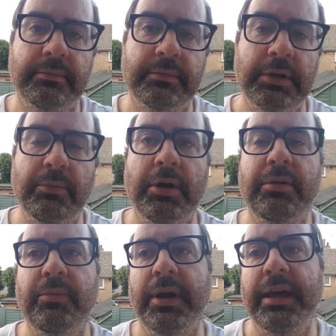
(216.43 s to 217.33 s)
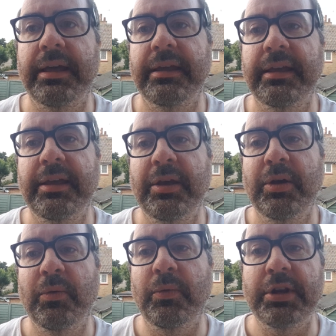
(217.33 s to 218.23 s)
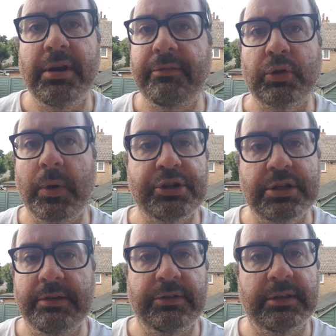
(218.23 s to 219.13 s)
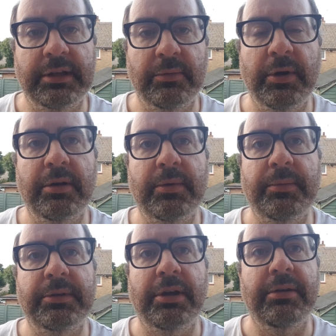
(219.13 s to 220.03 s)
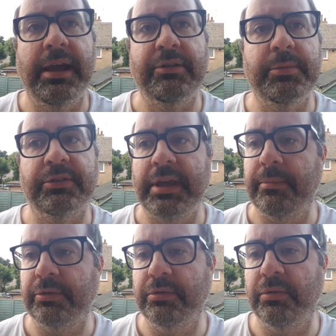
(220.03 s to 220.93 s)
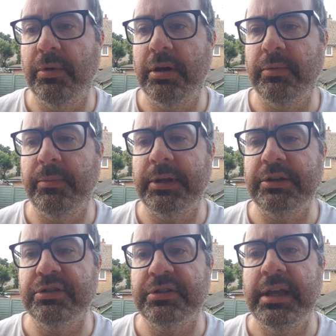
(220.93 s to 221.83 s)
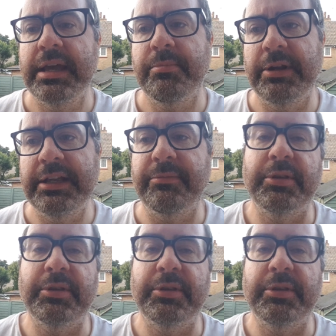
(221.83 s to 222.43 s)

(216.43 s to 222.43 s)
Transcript: A world where we don't have to question everything, a world where we don't have to be skeptical, a world where we can just believe.